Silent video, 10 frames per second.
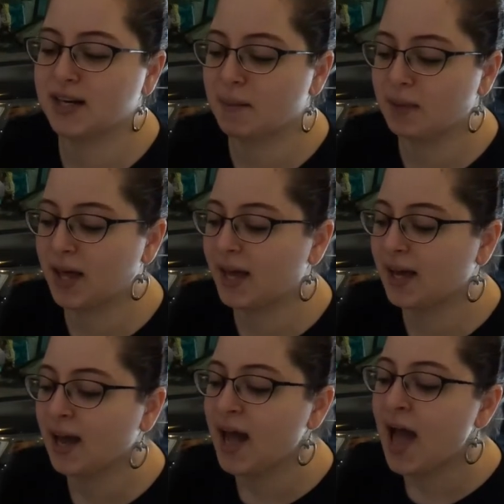And I'm
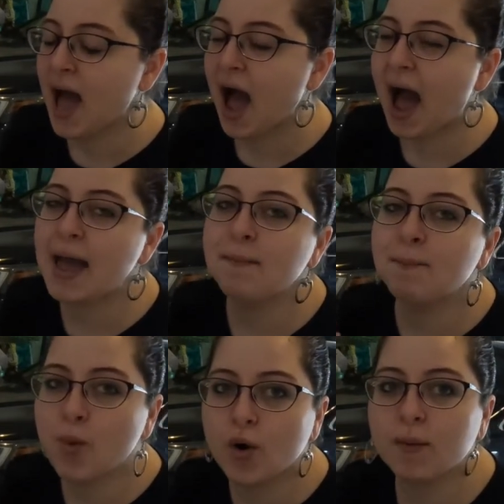like, I am
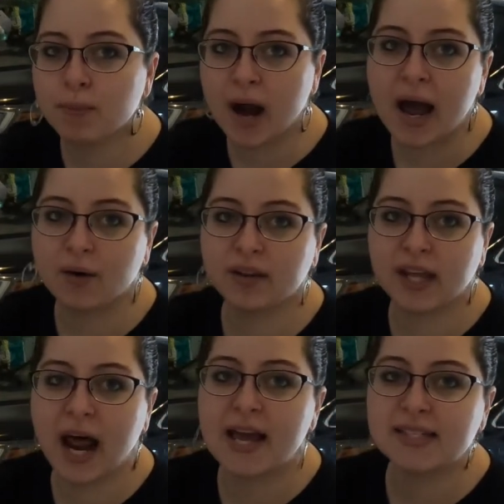more proud
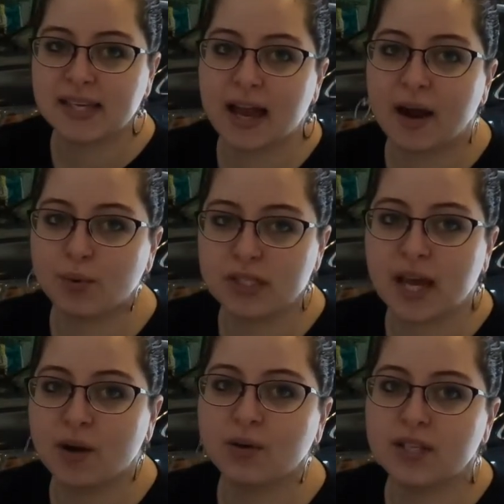that I
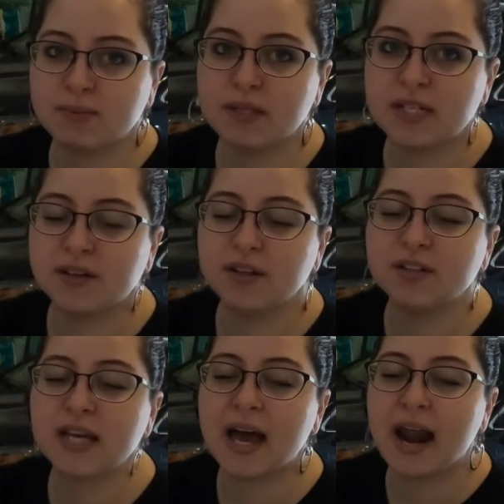recycle these
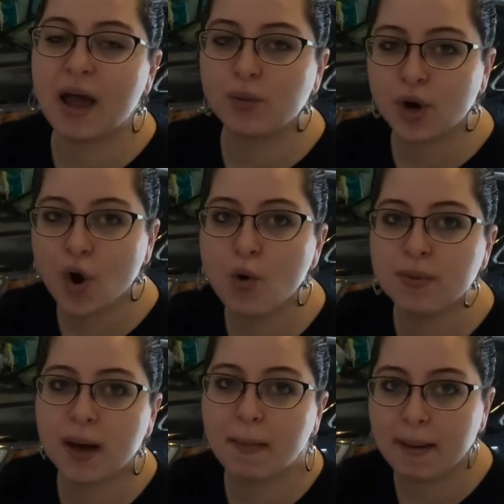materials, and I would
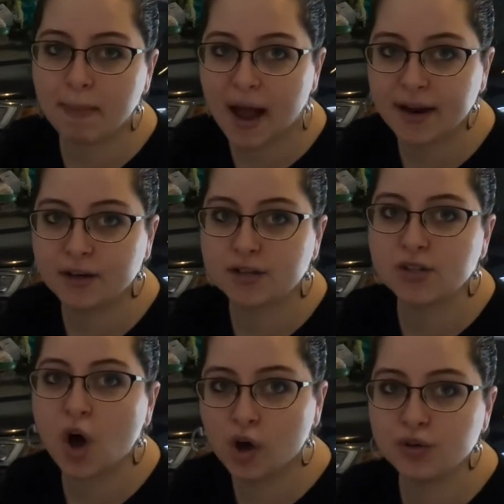hope that my
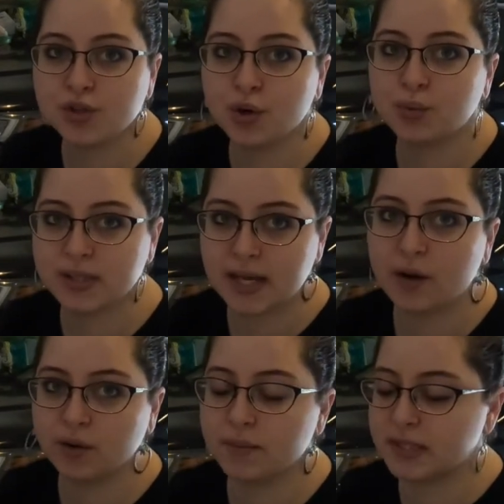buyers also
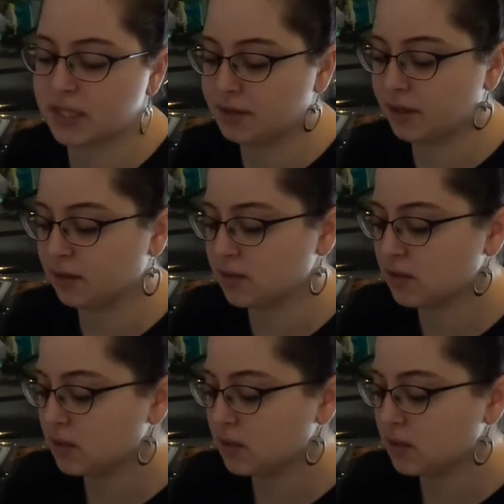recycle the materials.